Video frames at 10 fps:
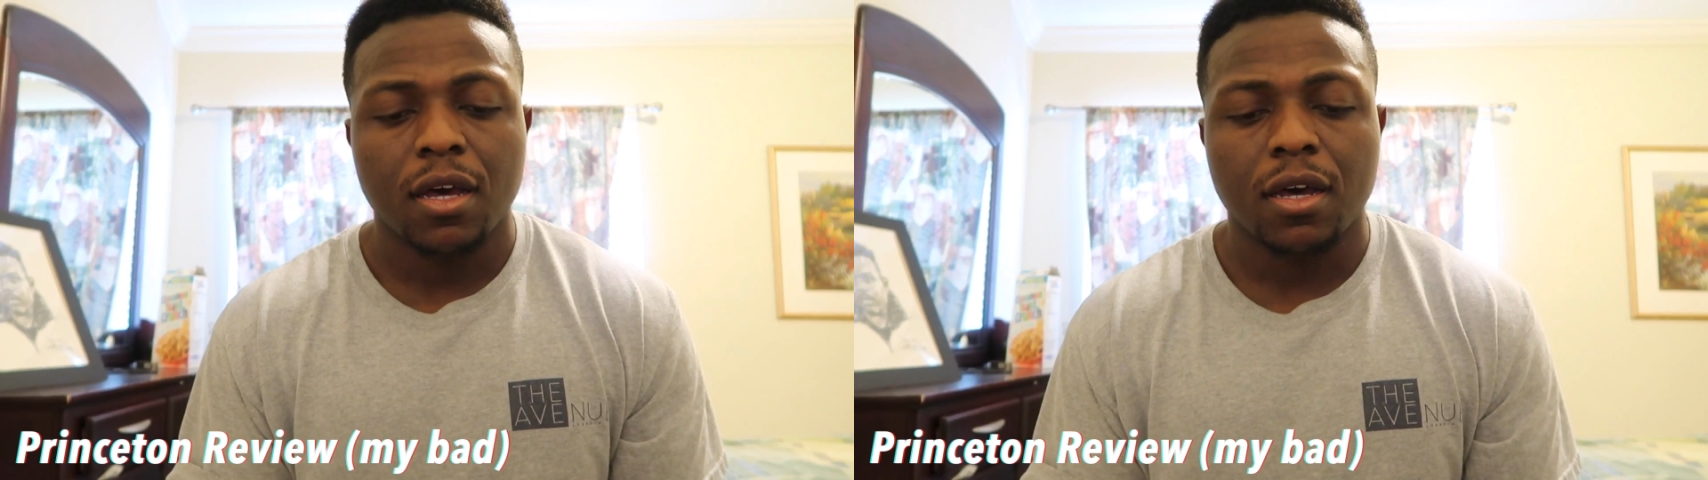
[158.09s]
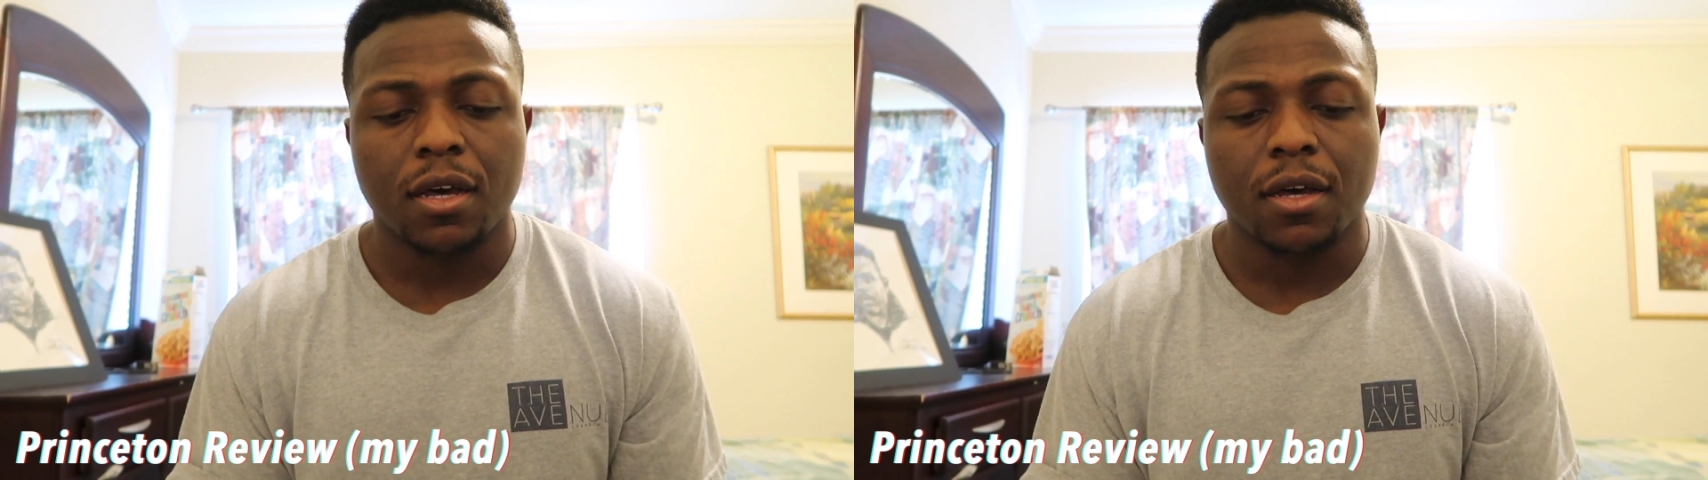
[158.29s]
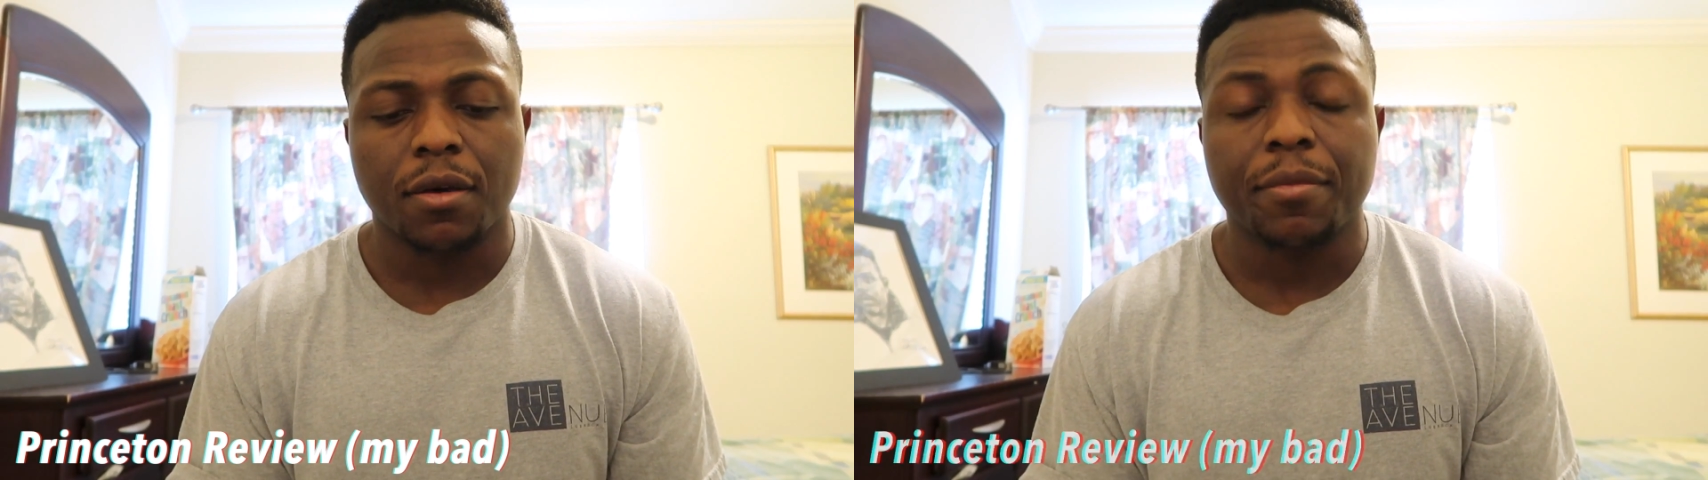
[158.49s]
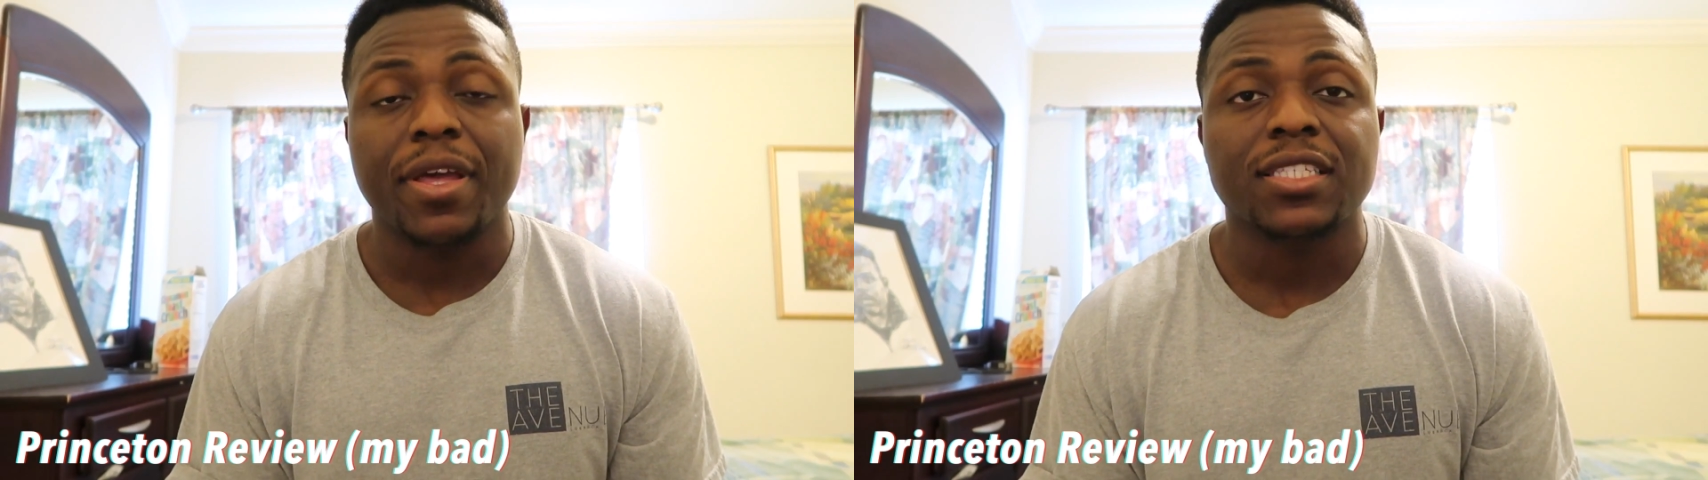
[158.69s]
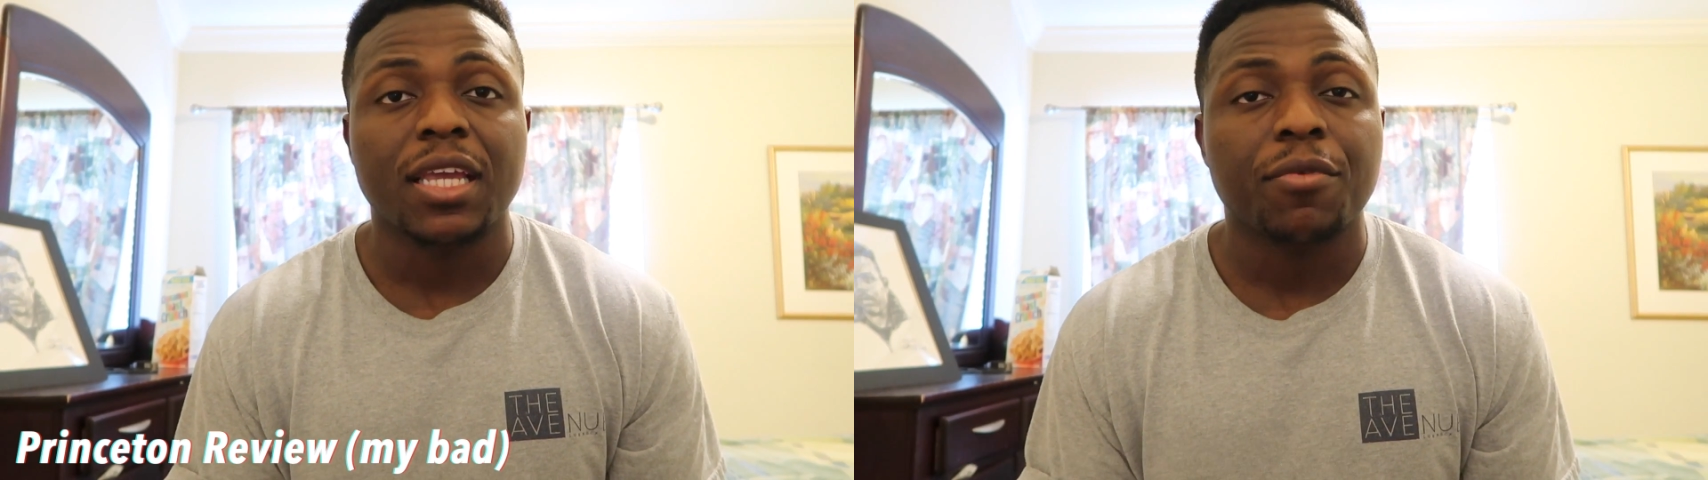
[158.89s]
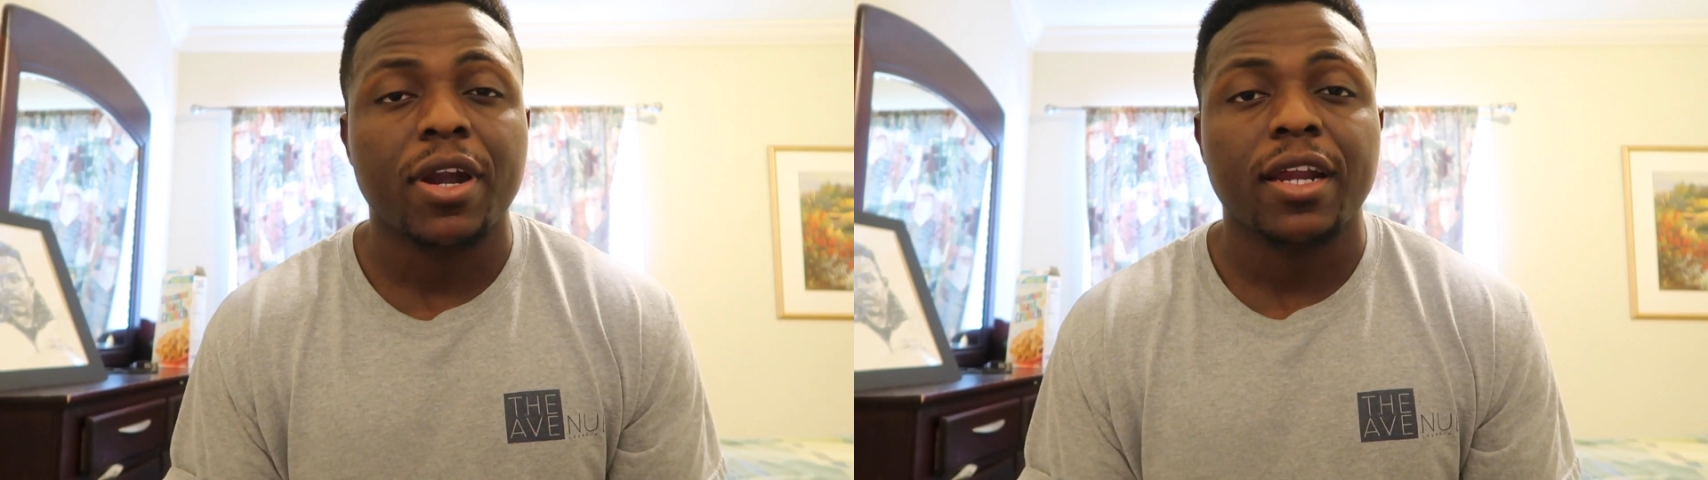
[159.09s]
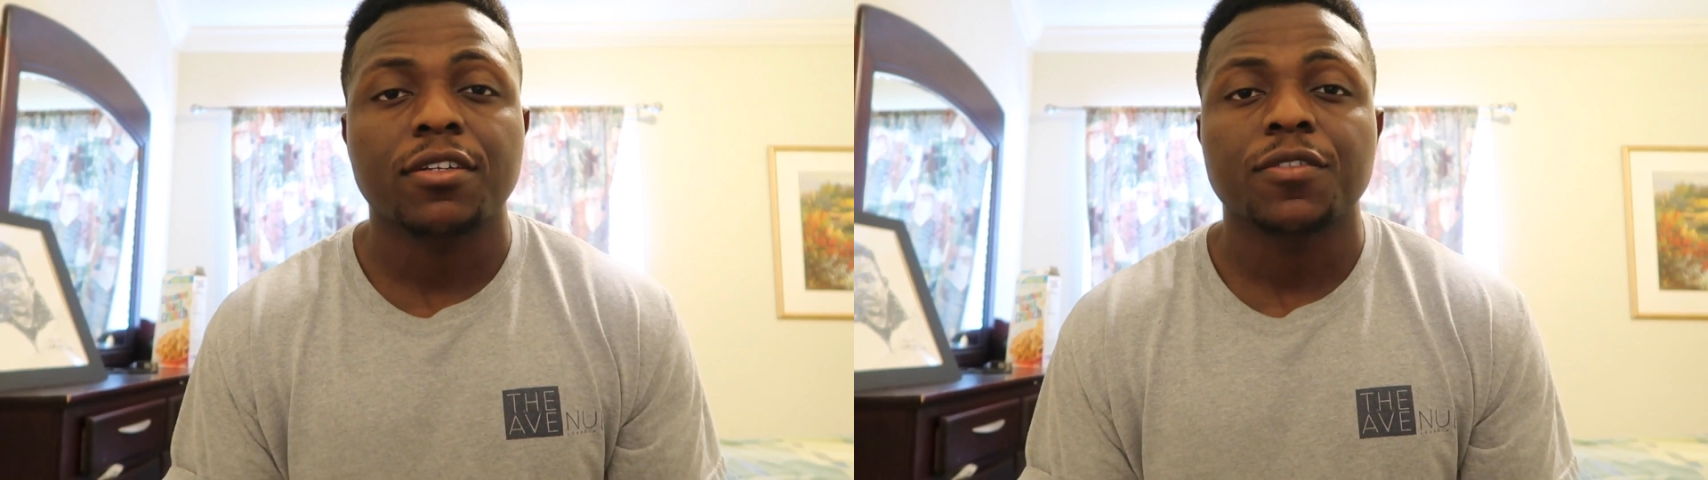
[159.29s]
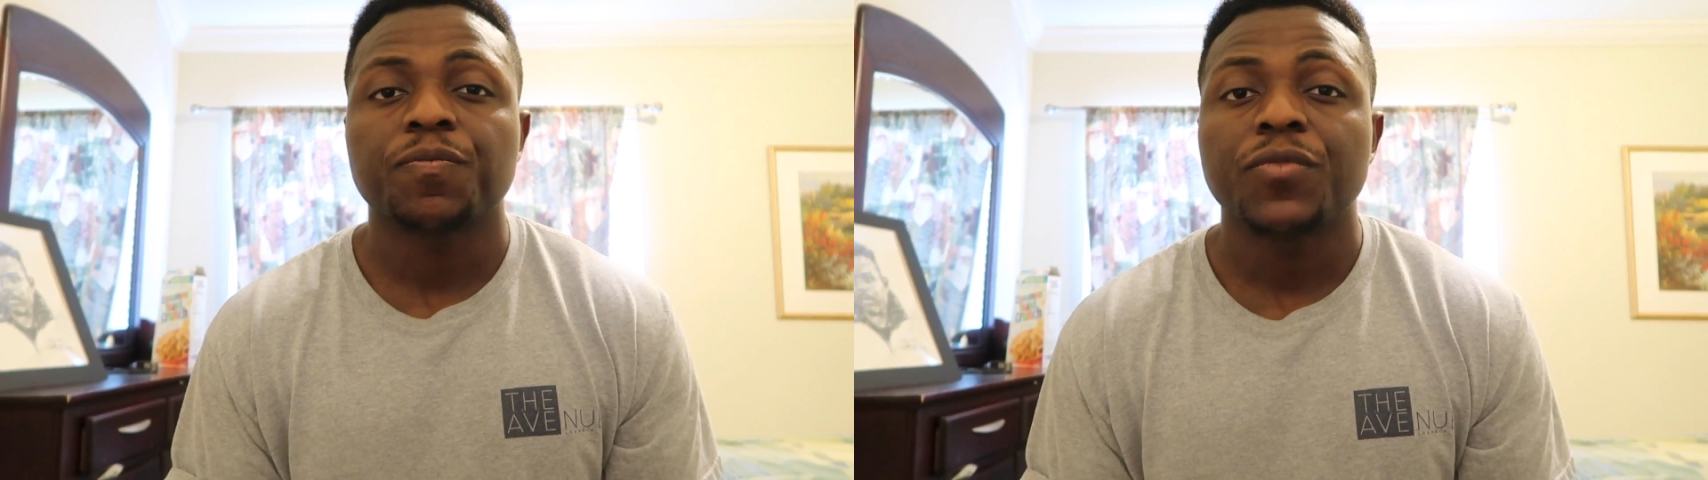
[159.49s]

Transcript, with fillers: uh, Exam Crackers,